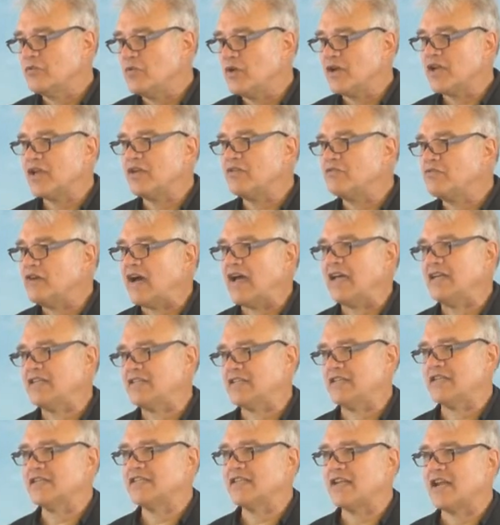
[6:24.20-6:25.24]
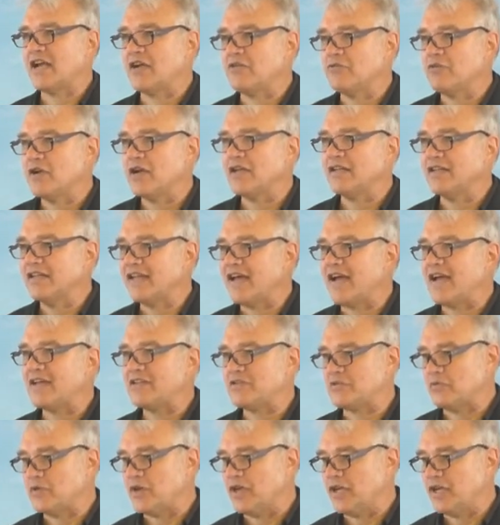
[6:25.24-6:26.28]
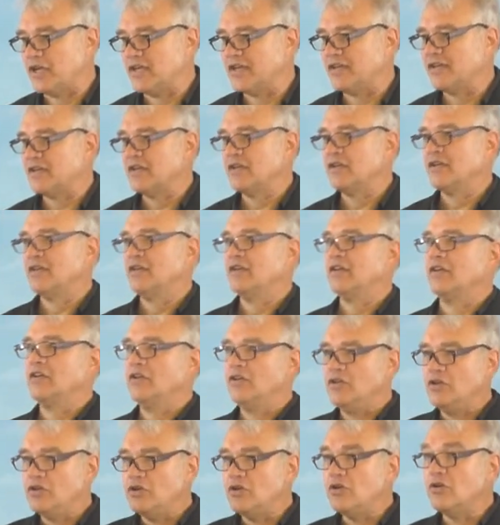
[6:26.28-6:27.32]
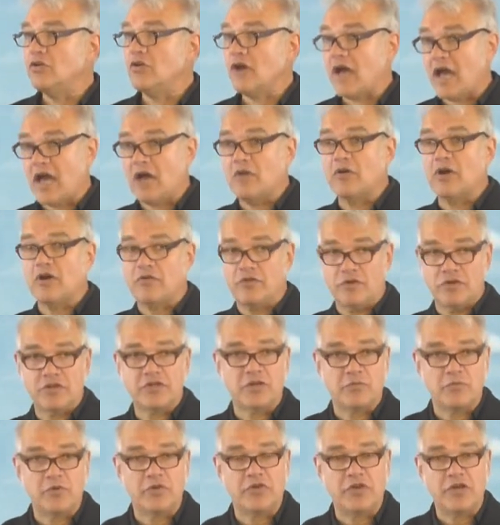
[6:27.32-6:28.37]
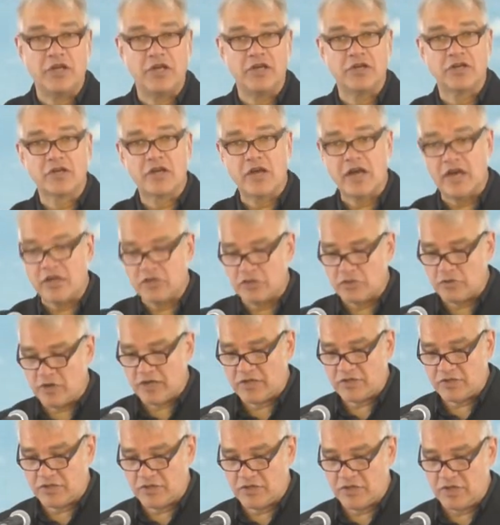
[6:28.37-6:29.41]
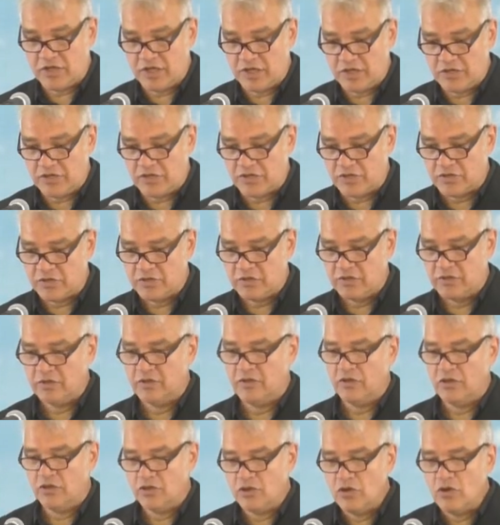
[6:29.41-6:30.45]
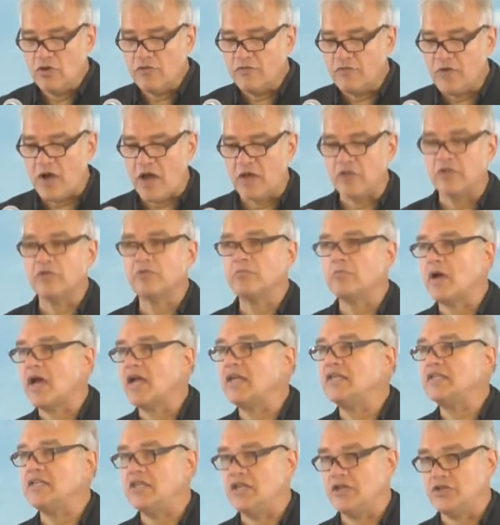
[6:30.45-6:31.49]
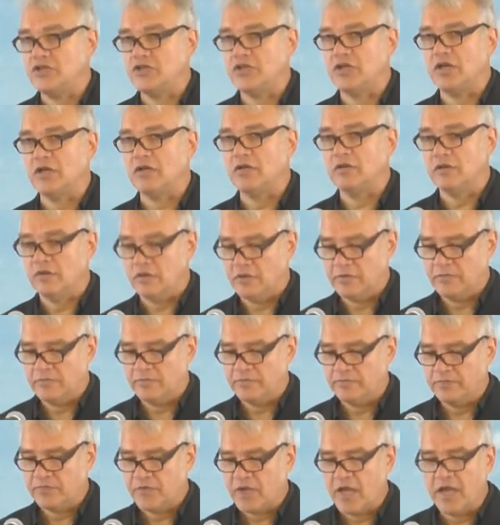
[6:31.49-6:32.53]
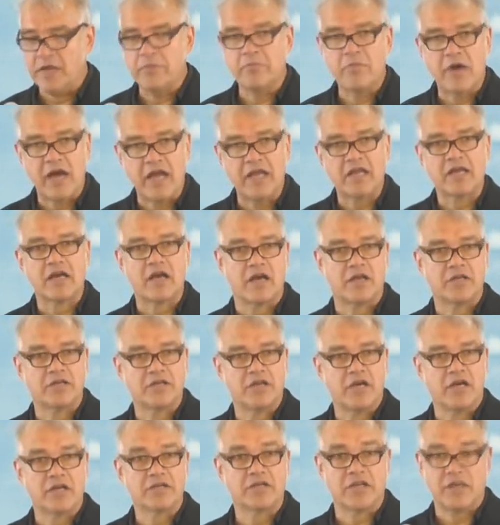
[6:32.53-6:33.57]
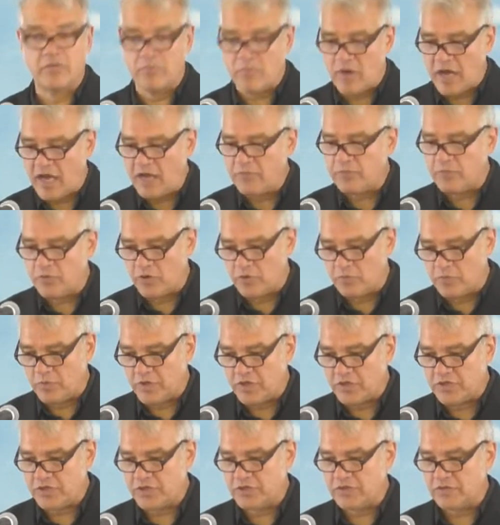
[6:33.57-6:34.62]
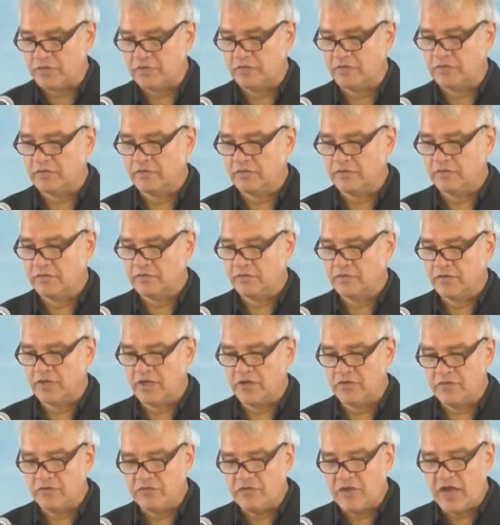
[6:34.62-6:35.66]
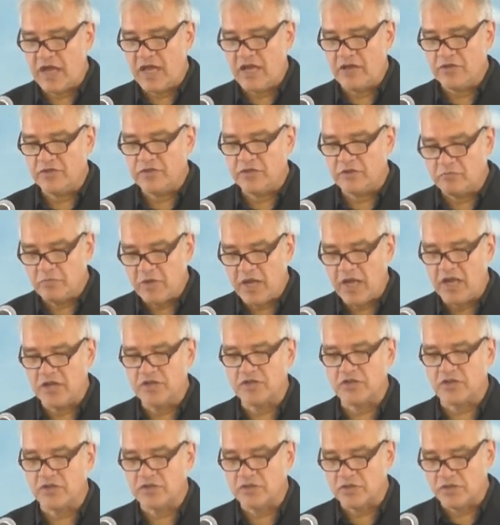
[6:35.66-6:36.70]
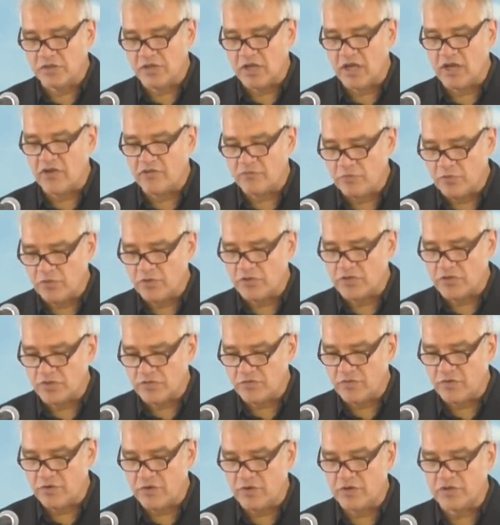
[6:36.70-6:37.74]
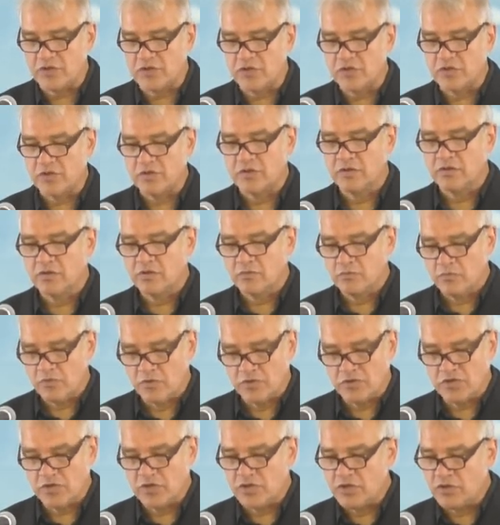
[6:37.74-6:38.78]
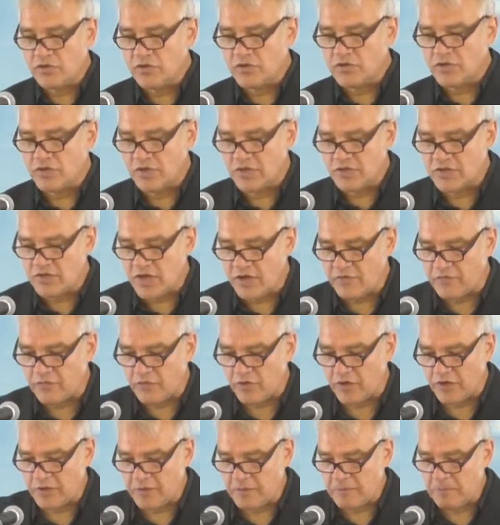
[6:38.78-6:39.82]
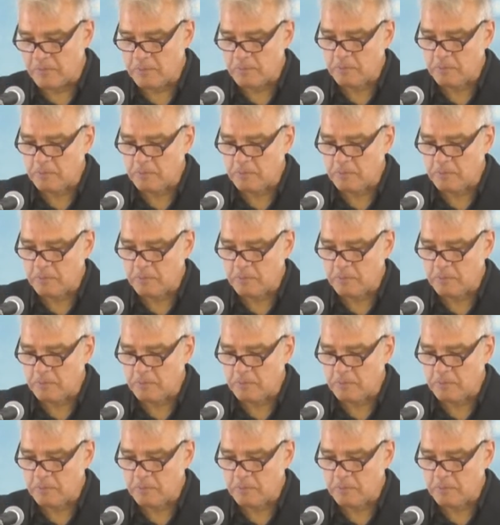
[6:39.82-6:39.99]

wicked vices that I read last week. You, however, Timothy, in contrast to these, you followed my teaching and my conduct and my purpose and faith and patience, love, perseverance, persecution, and suffering.